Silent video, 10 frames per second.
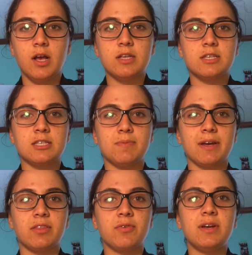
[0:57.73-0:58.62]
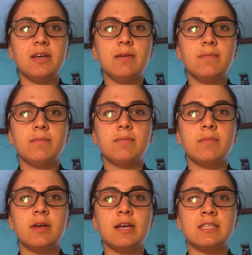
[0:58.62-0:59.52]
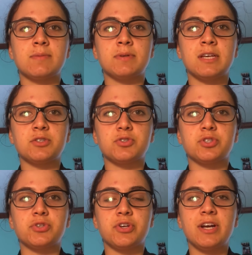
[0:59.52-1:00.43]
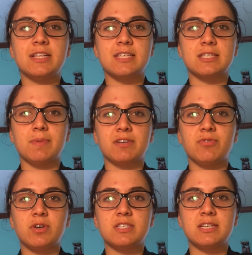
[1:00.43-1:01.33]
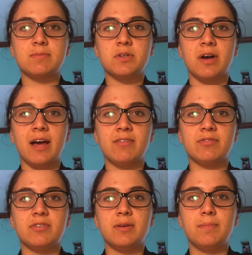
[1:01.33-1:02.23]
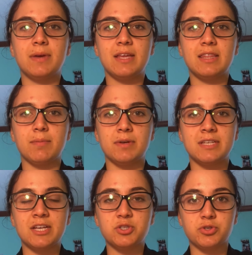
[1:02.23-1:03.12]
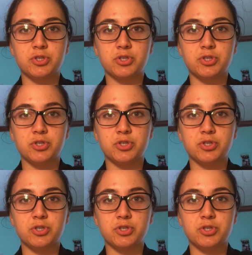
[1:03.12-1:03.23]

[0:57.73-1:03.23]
Suspect 3 is a potential shooter, and Suspect 4 seemed to have been the potential